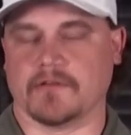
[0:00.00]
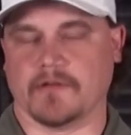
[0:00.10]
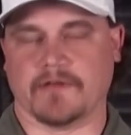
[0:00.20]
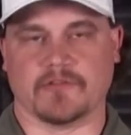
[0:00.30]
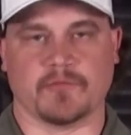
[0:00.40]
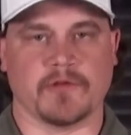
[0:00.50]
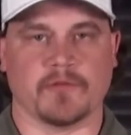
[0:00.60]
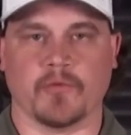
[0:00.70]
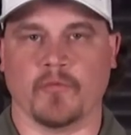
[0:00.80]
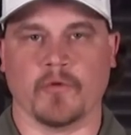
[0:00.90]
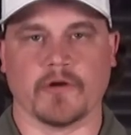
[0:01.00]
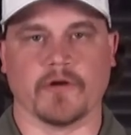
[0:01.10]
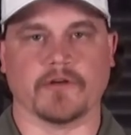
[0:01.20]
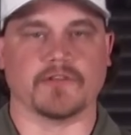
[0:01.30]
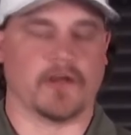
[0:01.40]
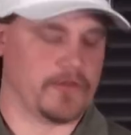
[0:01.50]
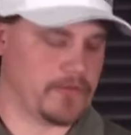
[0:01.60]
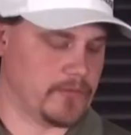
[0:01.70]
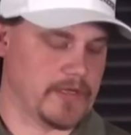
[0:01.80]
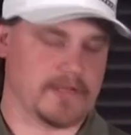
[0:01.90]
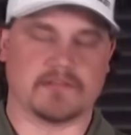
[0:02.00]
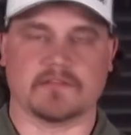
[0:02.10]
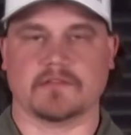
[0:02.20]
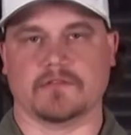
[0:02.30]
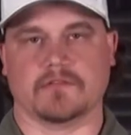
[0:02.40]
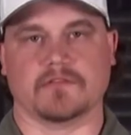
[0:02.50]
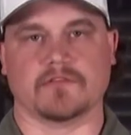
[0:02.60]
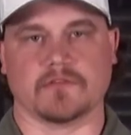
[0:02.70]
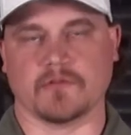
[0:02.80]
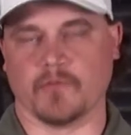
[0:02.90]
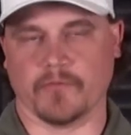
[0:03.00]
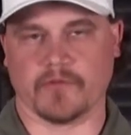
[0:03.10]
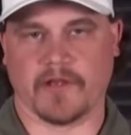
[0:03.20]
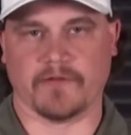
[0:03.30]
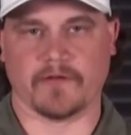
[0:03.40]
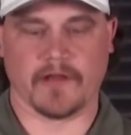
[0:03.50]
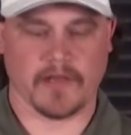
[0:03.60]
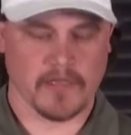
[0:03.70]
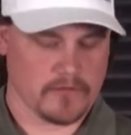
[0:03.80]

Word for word: You'll have a speaker pull more current draw than the rest. And the system won't sound right.